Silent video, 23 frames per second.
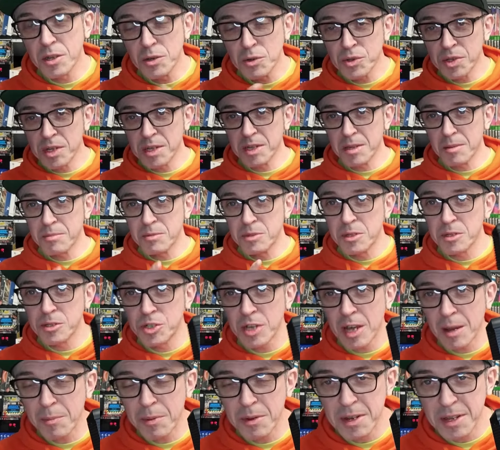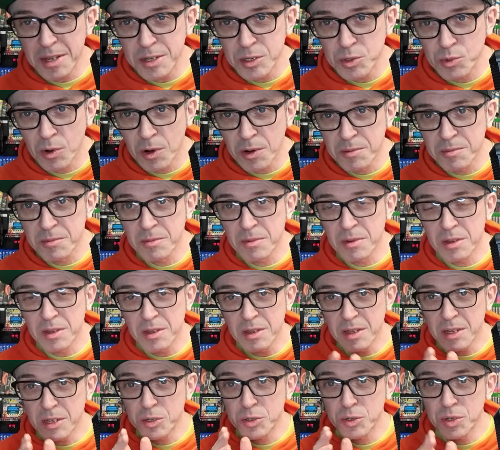do think that the Japanese one
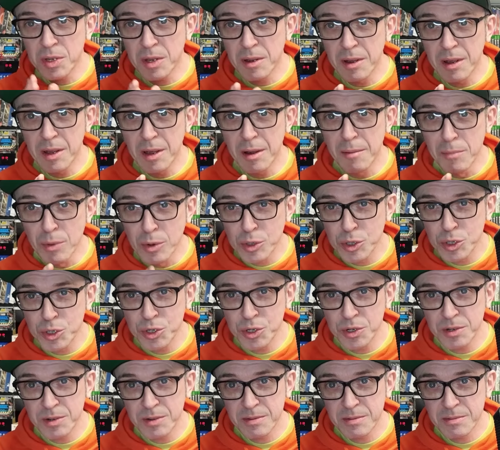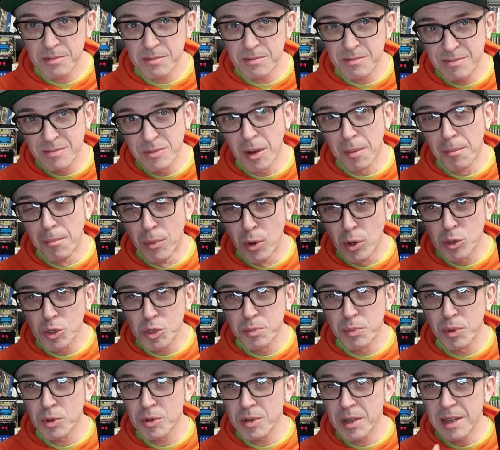is
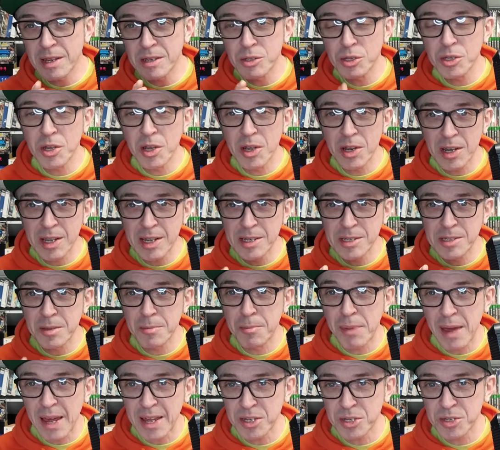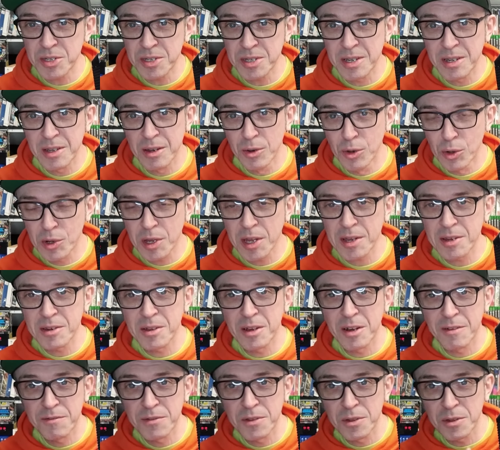it certainly is the best looking
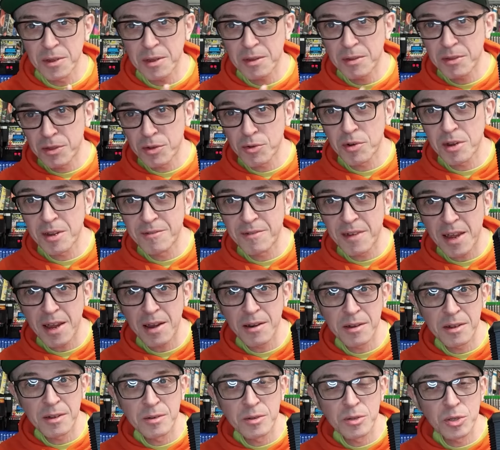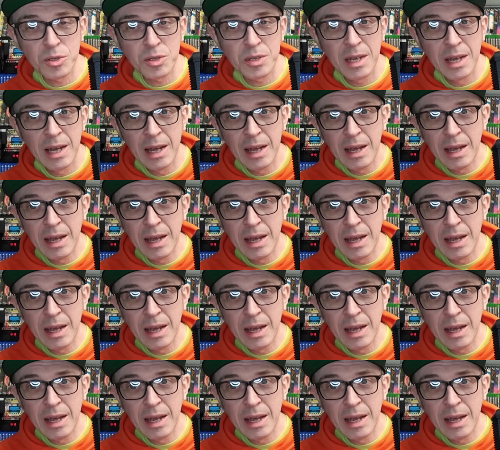of the three variants.